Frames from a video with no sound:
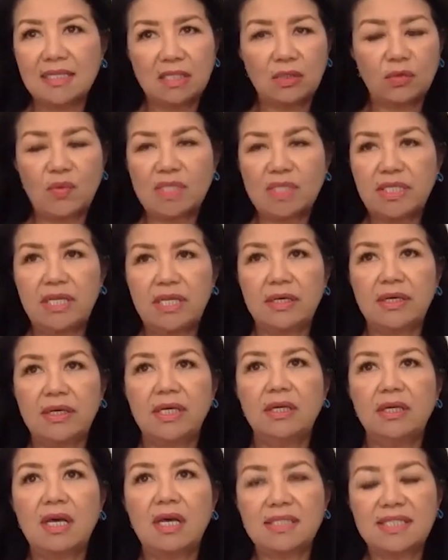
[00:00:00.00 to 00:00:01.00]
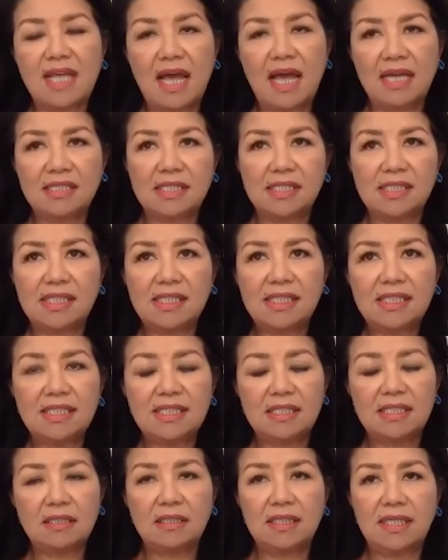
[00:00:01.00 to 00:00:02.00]
It was here in Los Angeles,
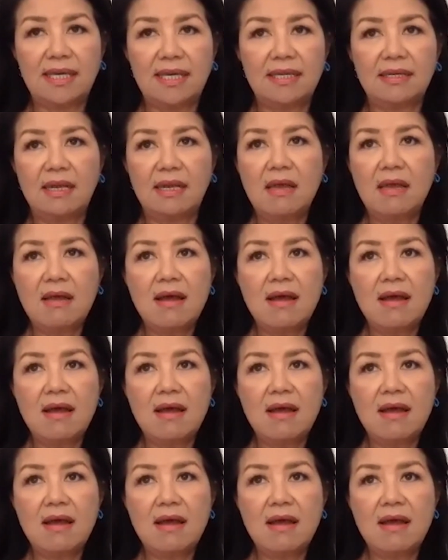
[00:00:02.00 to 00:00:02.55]
and then